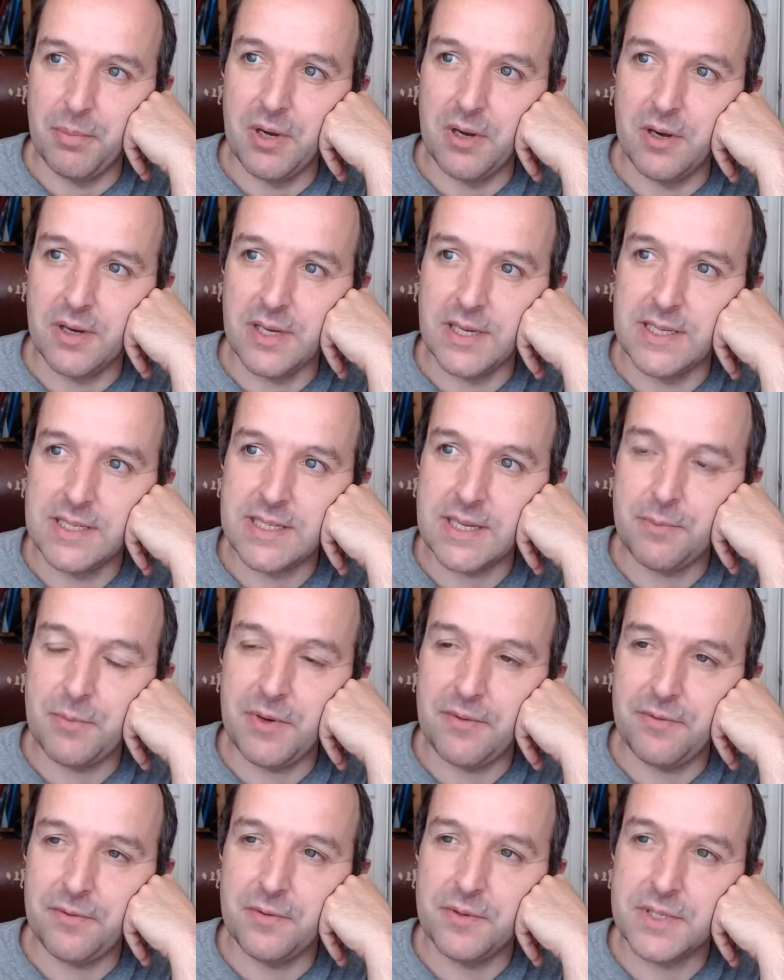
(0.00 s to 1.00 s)
the bargains,
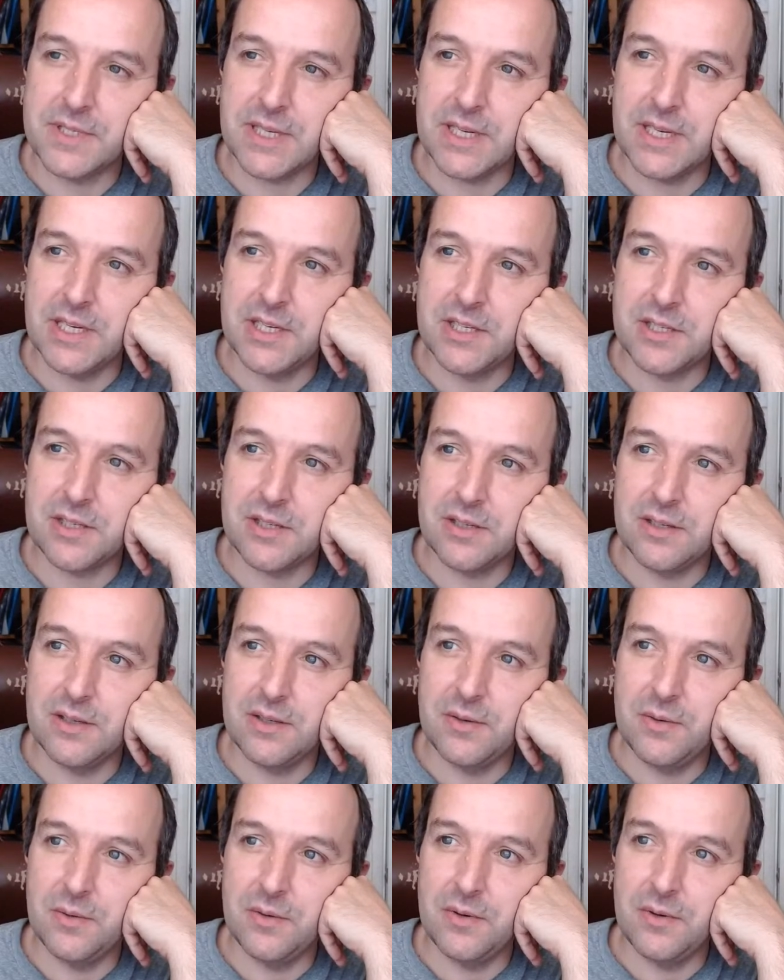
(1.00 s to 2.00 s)
then went through a stage
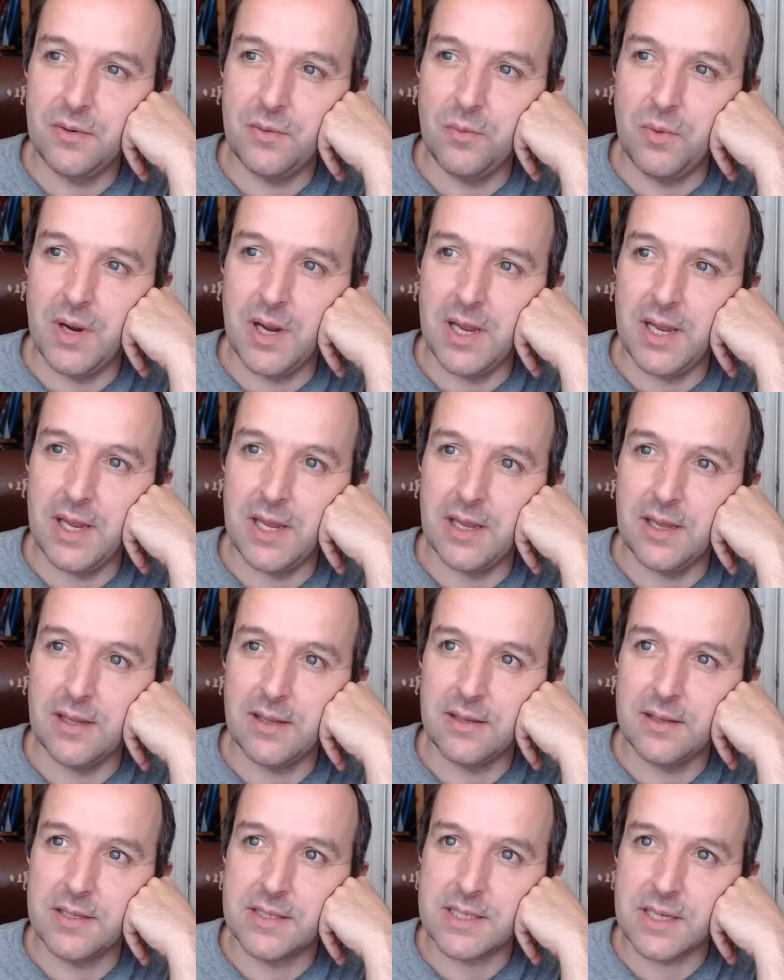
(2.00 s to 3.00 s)

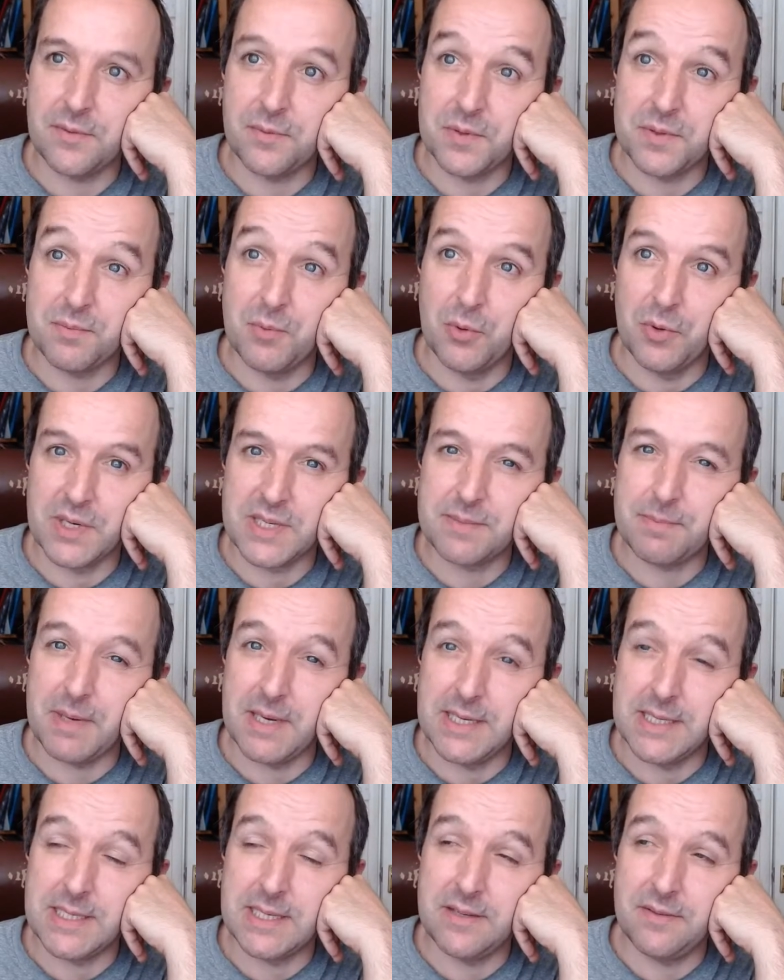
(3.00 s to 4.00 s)
where the stuff was more
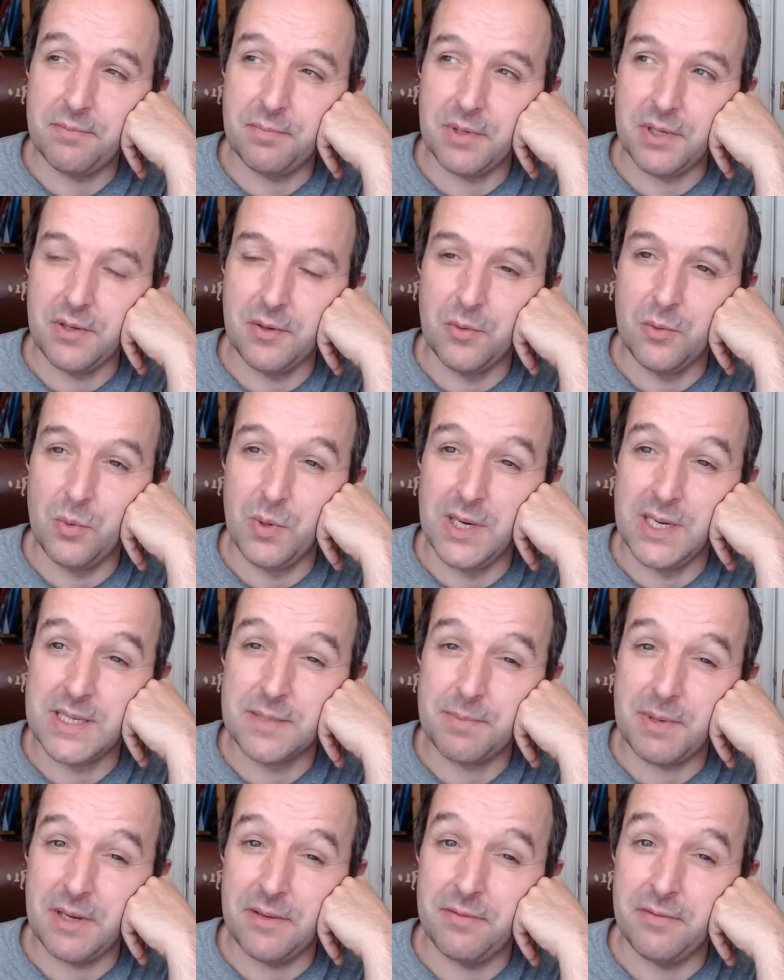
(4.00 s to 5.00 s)
expensive, but you were willing
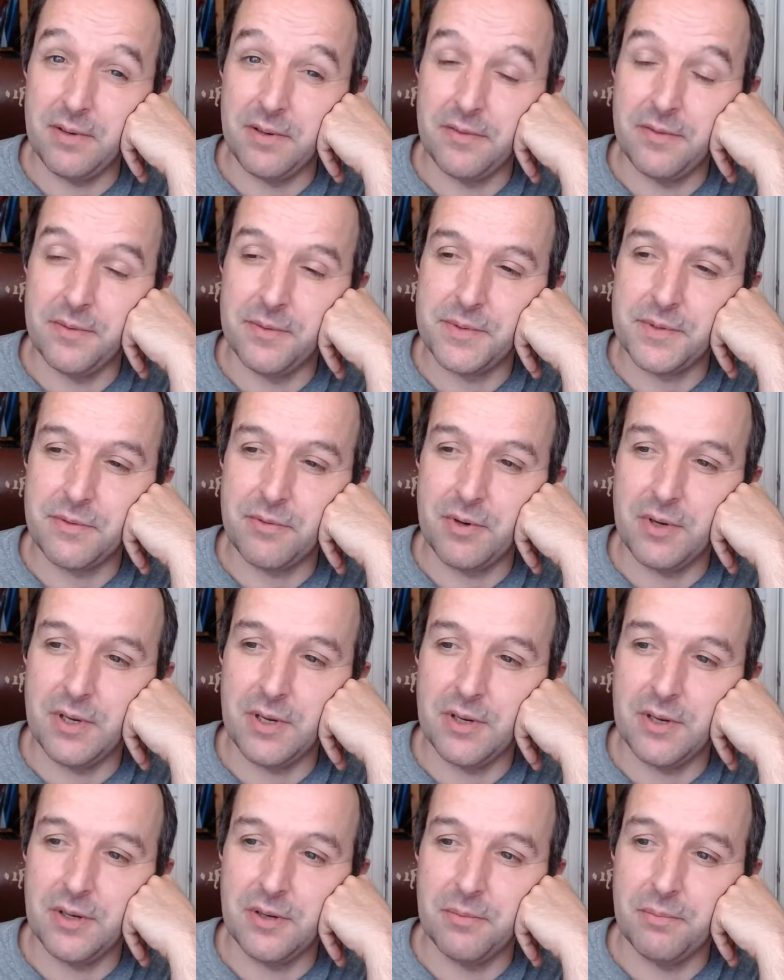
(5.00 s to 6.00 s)
to pay for it if it was the
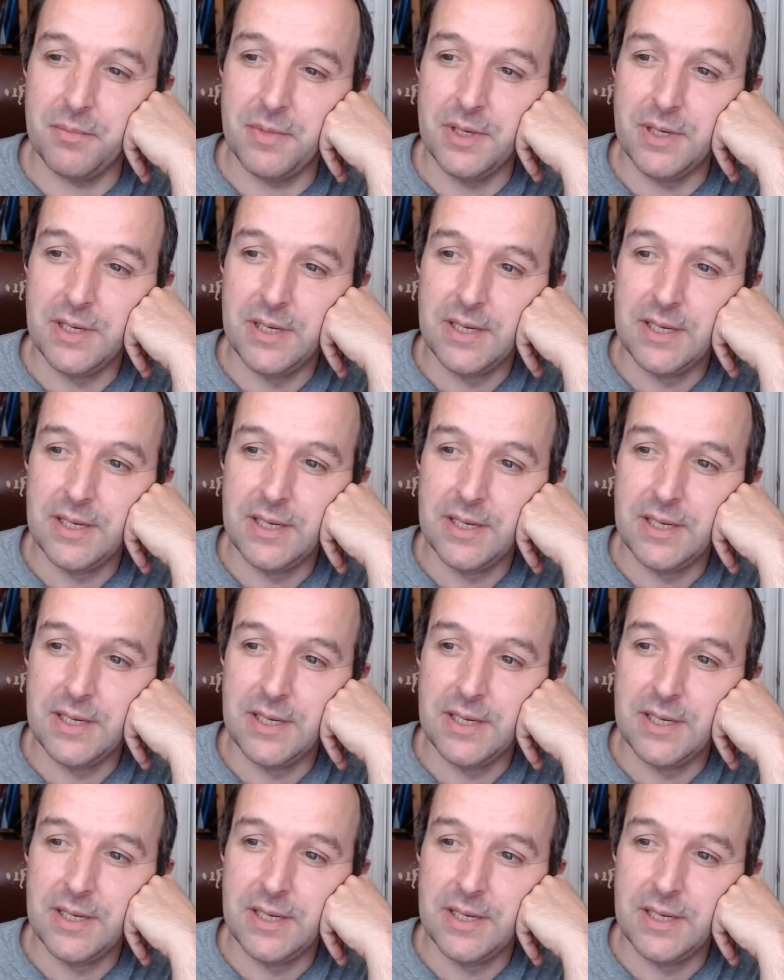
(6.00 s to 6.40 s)
right item.